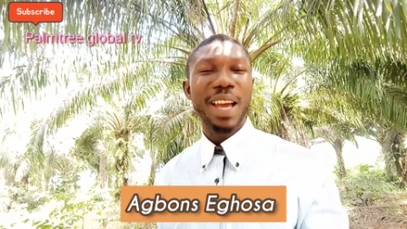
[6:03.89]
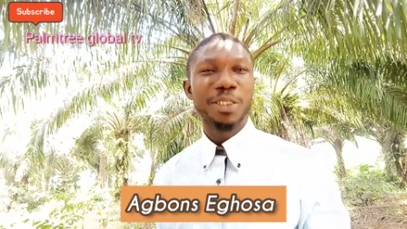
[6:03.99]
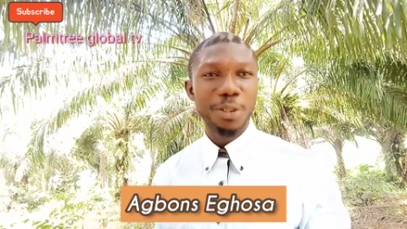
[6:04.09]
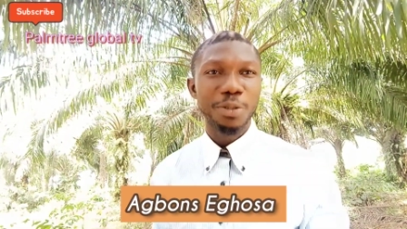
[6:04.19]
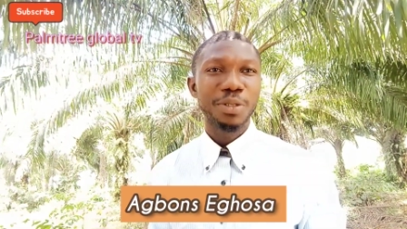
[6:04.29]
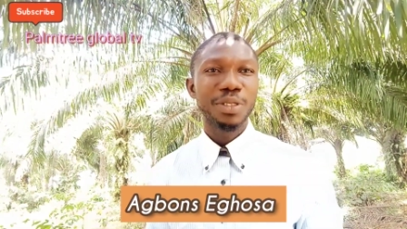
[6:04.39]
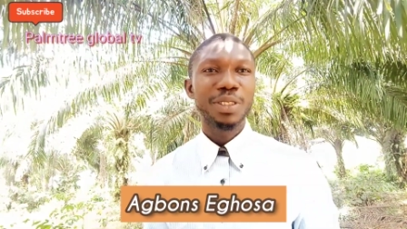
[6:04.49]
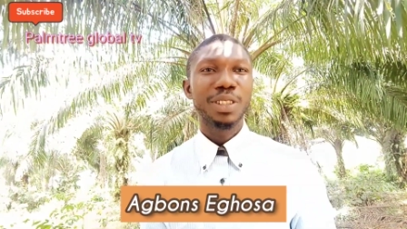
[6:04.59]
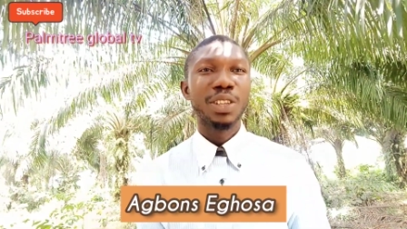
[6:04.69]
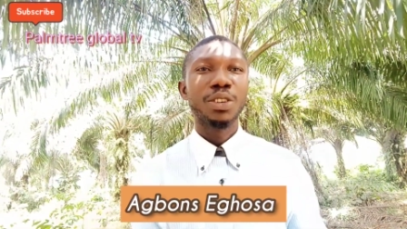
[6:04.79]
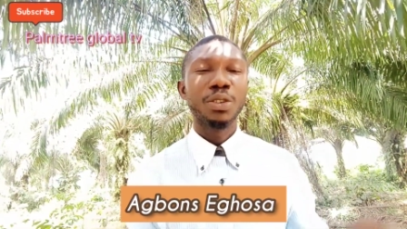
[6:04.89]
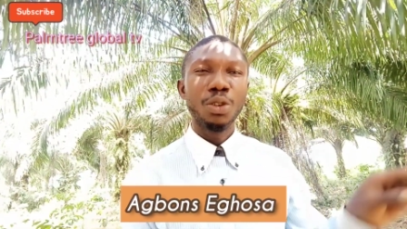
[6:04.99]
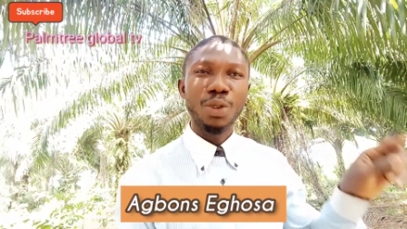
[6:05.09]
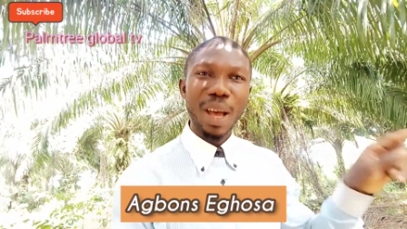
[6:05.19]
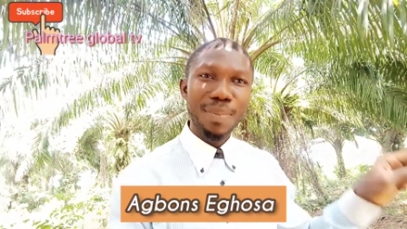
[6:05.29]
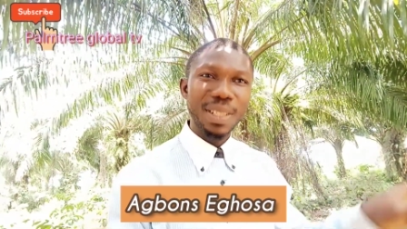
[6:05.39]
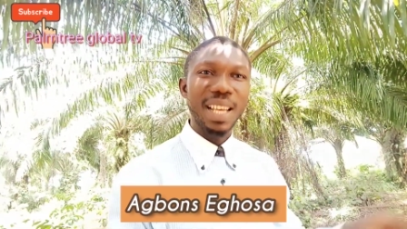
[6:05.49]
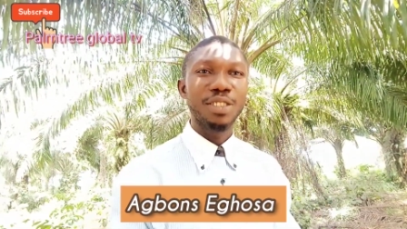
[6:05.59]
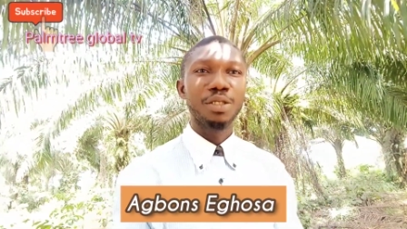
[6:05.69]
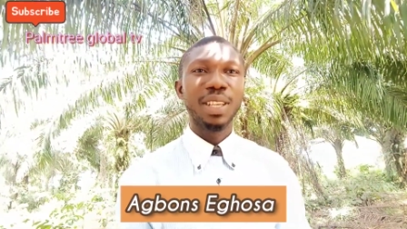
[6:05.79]
No. Go to that place that is
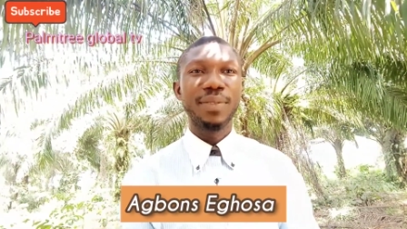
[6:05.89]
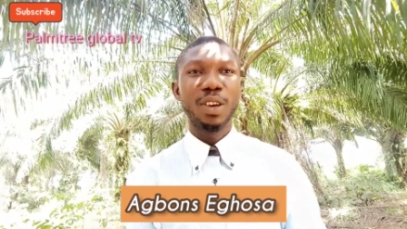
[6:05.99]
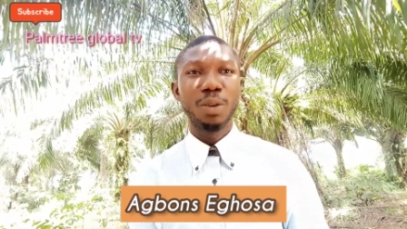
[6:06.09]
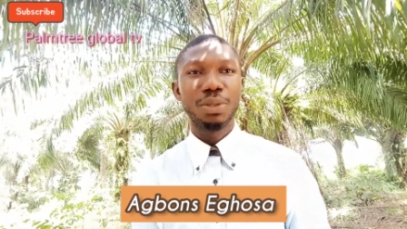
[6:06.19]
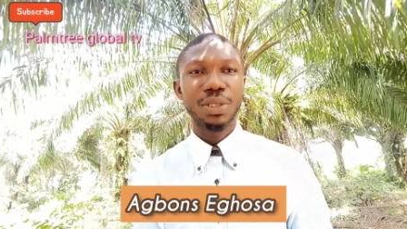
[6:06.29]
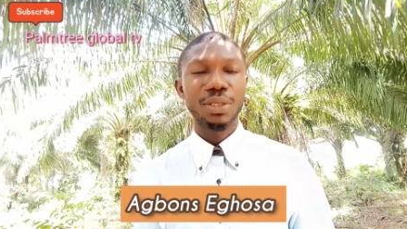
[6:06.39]
not developed,